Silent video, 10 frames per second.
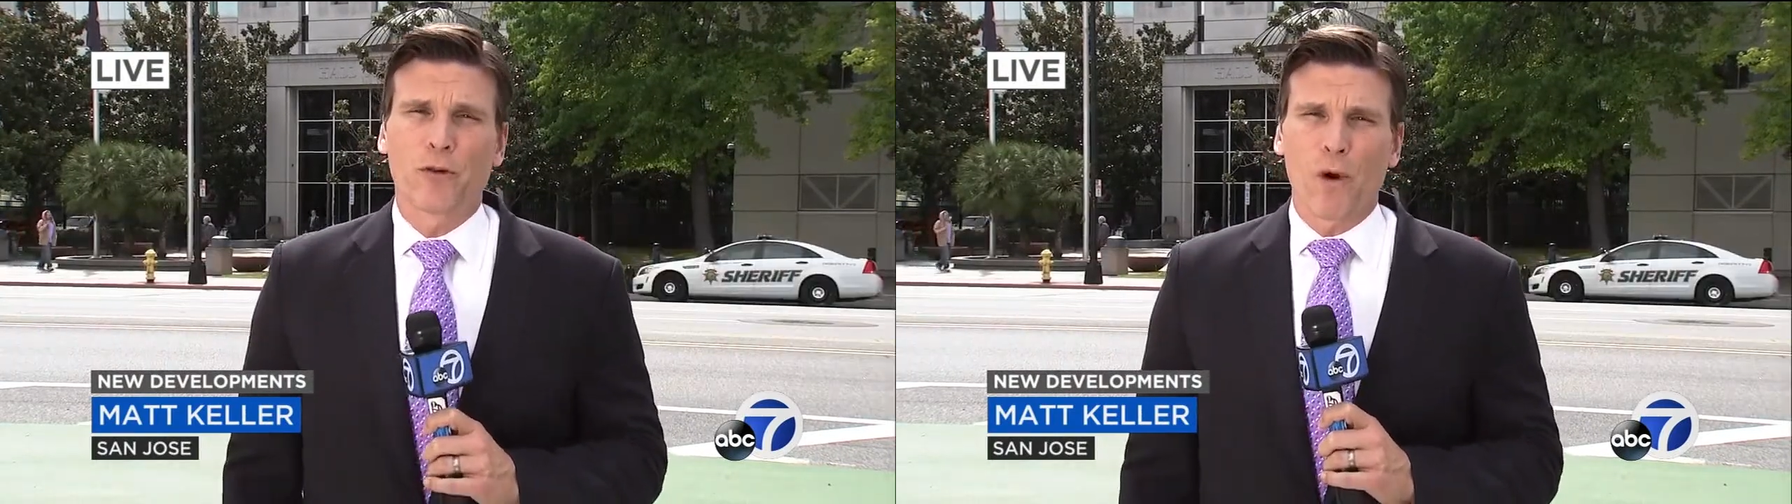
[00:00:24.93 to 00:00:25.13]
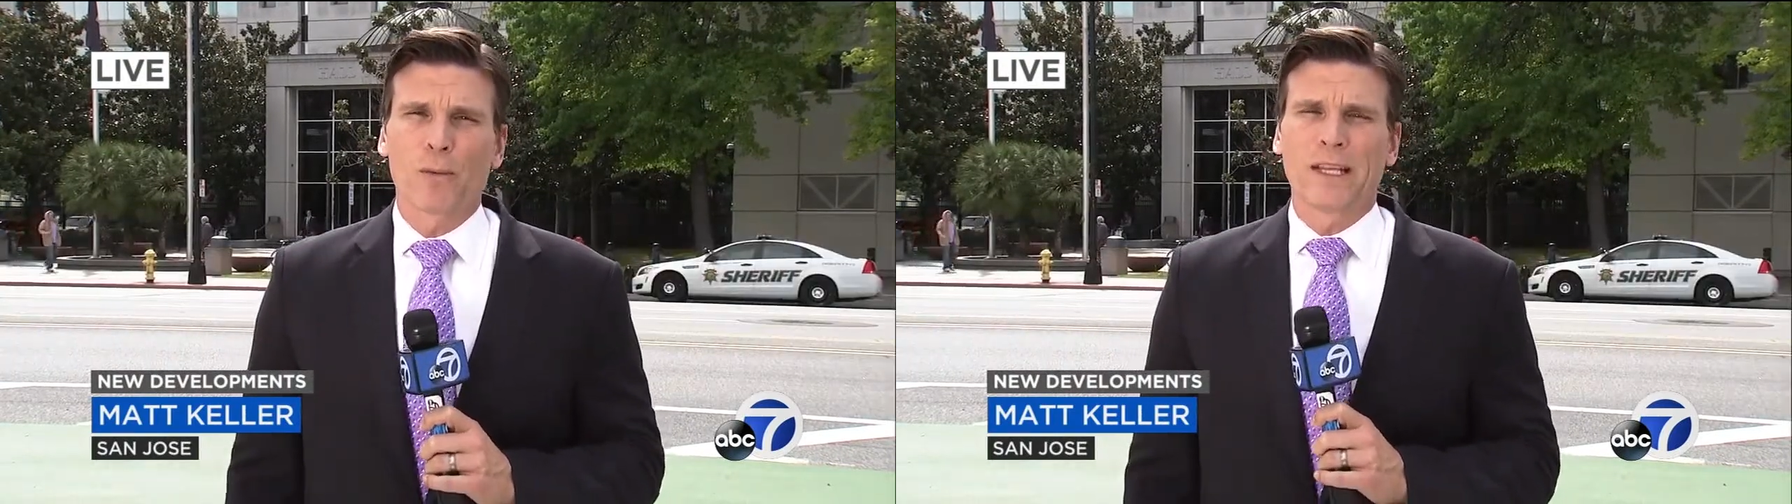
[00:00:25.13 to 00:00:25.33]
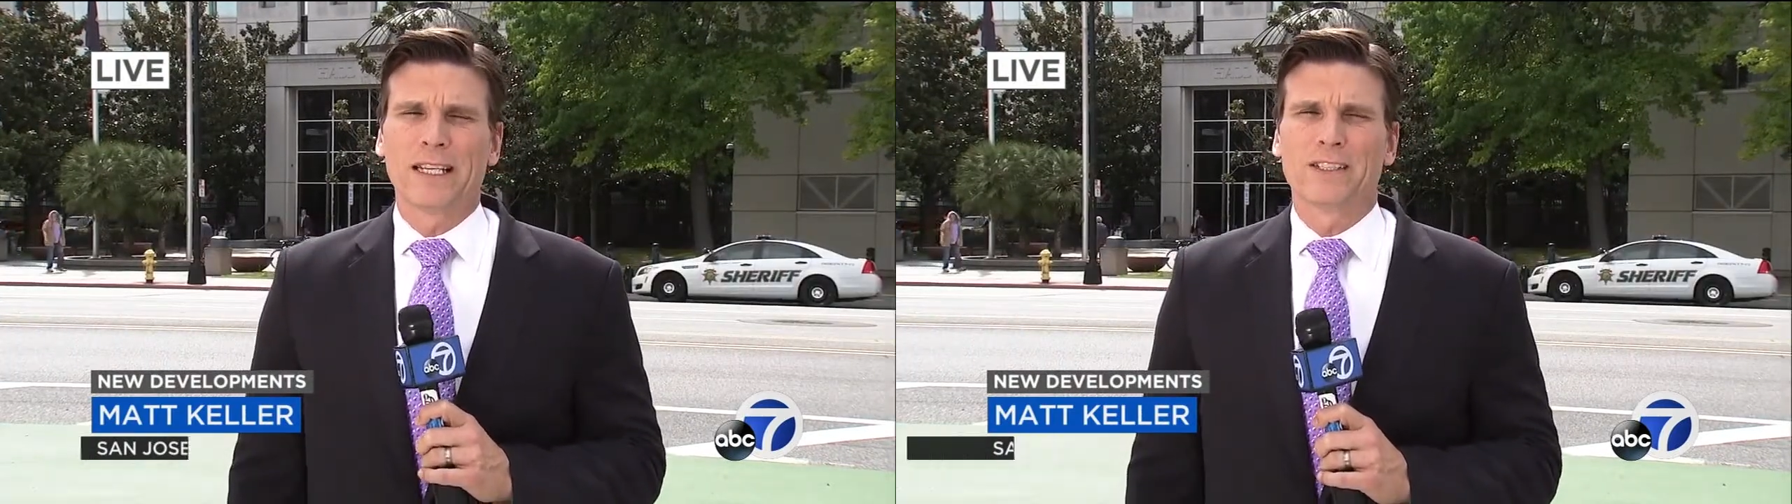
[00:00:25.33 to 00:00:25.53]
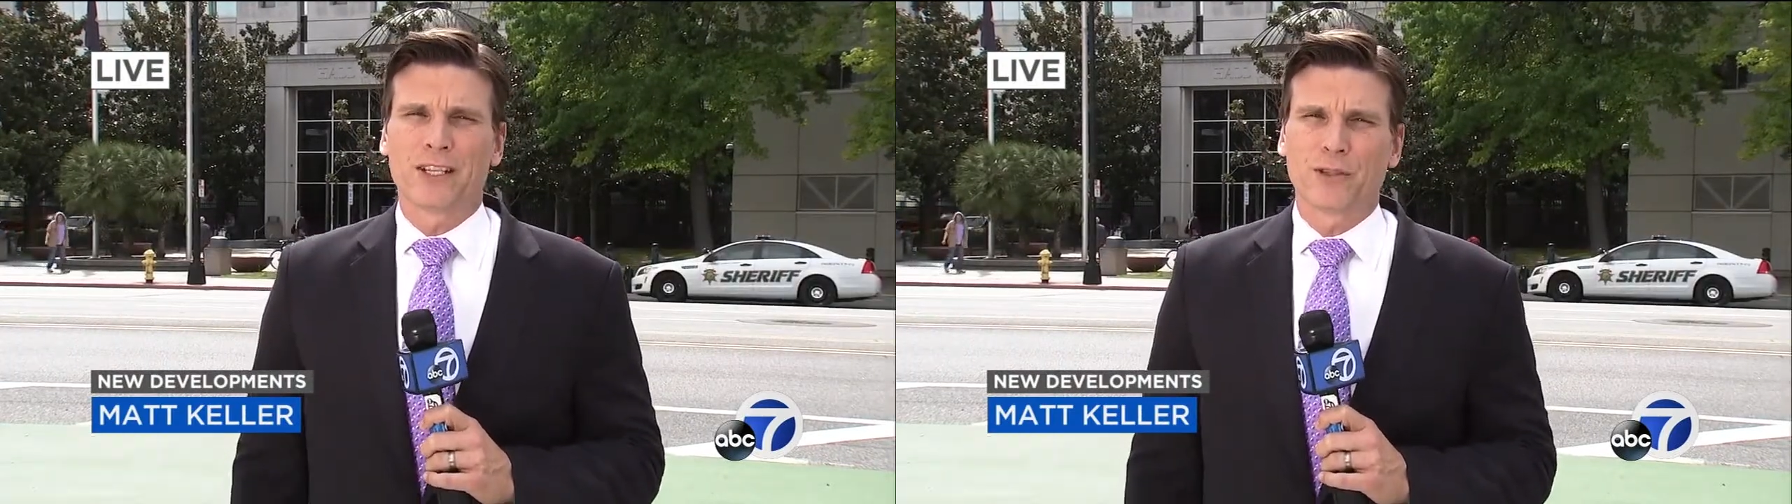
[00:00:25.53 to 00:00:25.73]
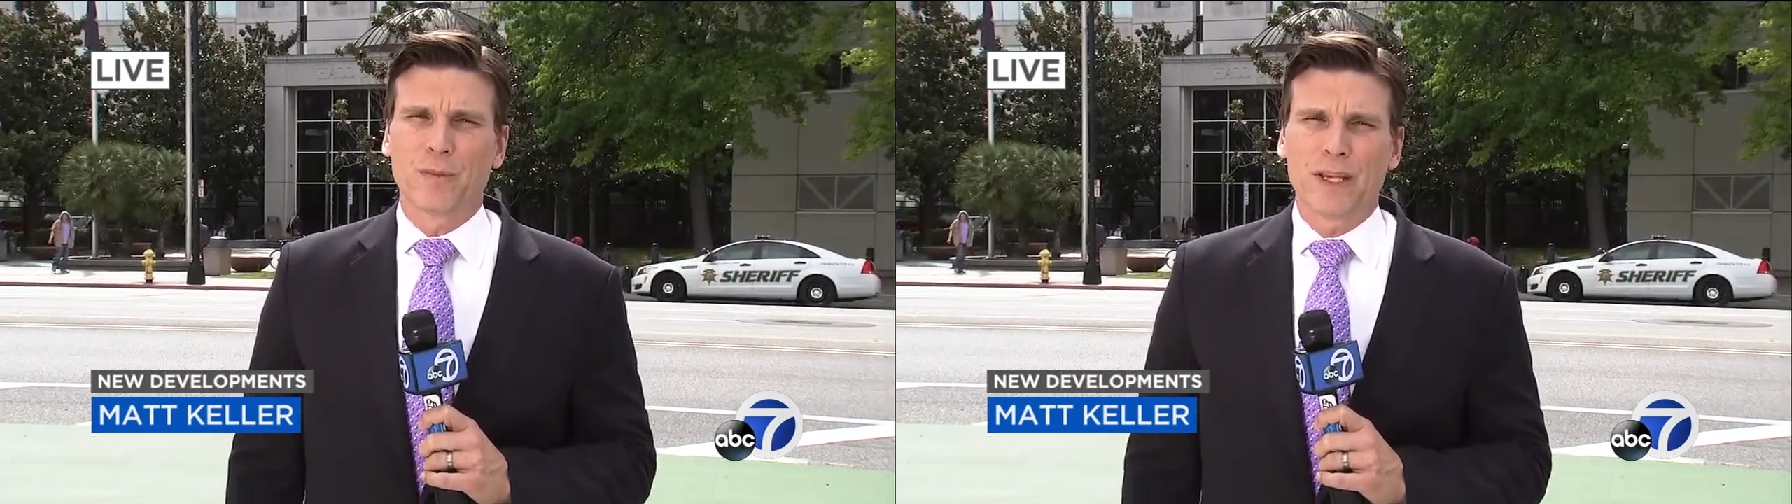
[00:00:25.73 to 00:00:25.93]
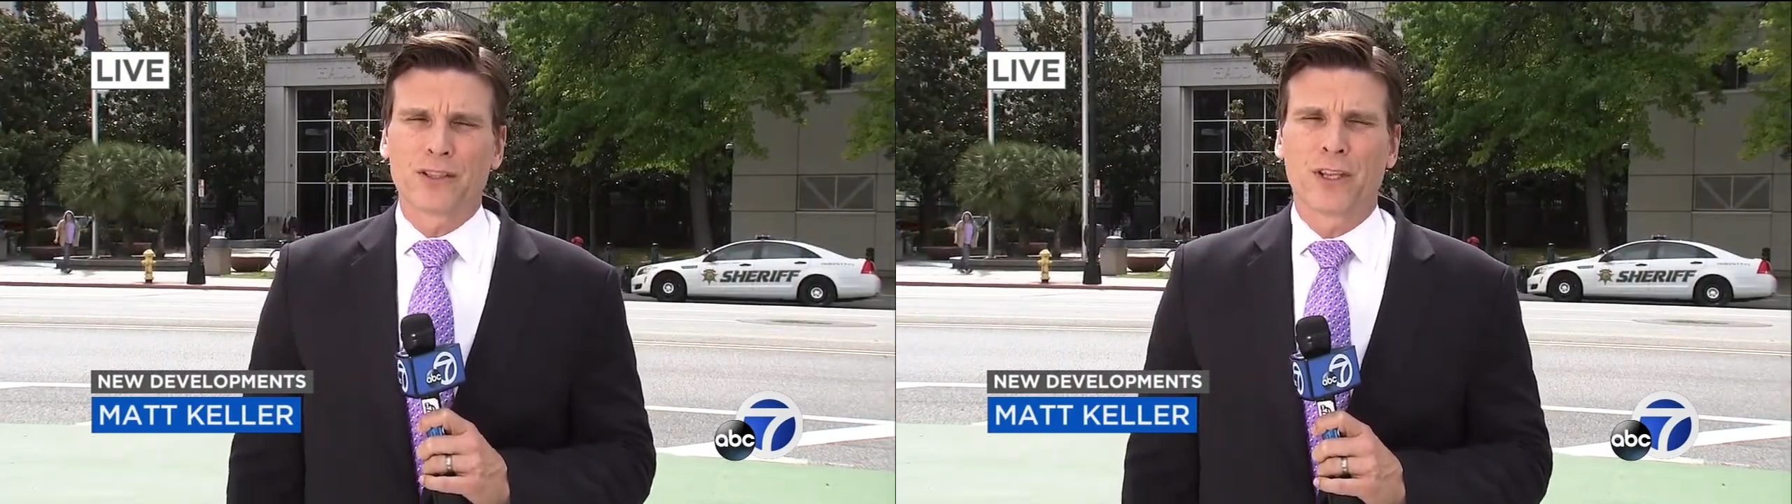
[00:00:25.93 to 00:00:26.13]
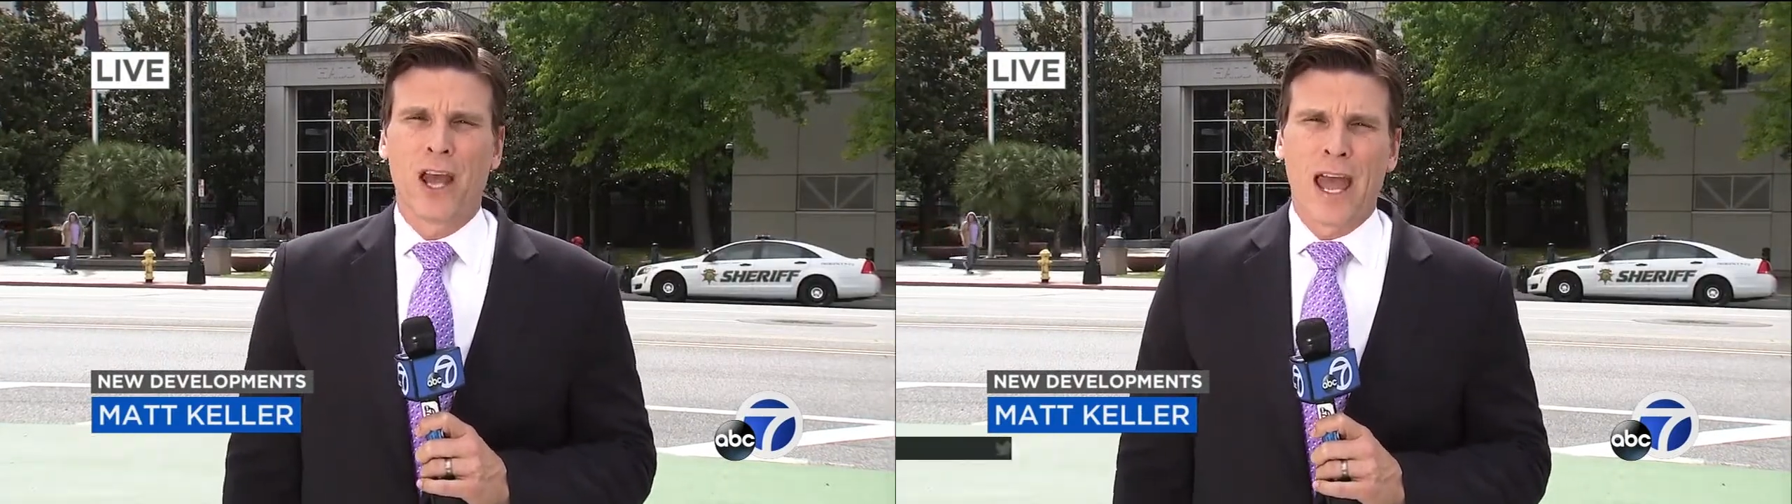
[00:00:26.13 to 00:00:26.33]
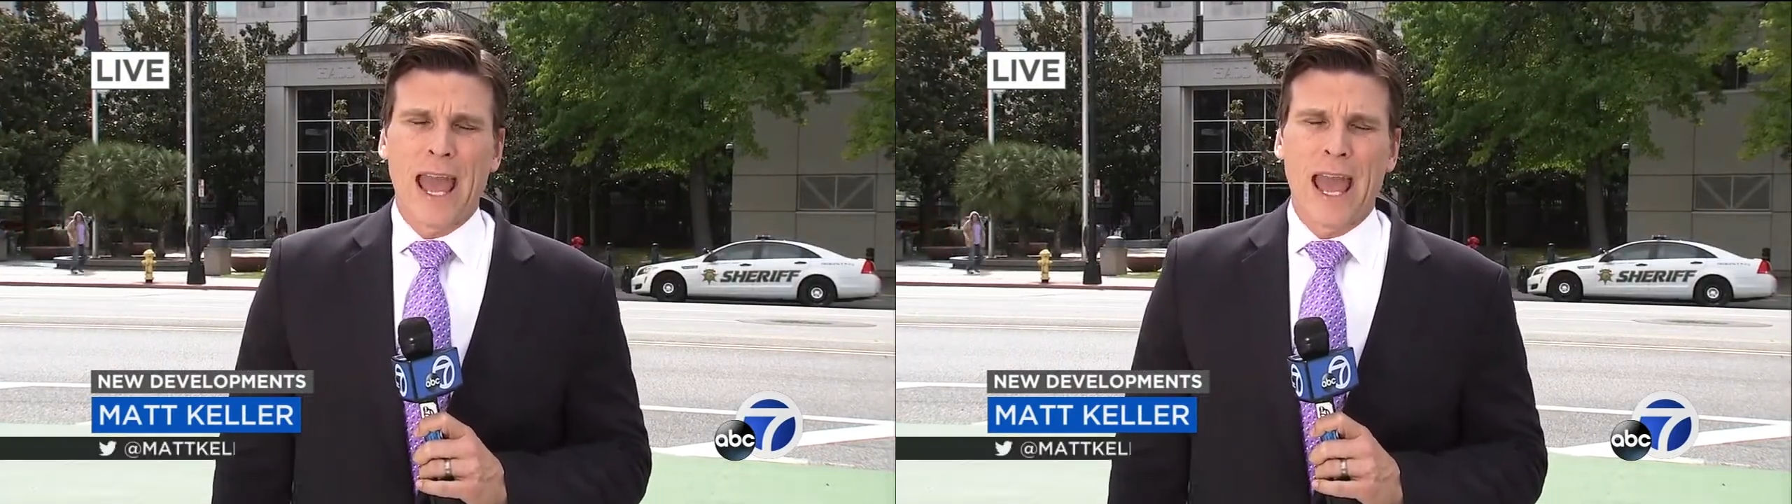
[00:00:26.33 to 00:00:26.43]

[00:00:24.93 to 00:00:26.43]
formally dismiss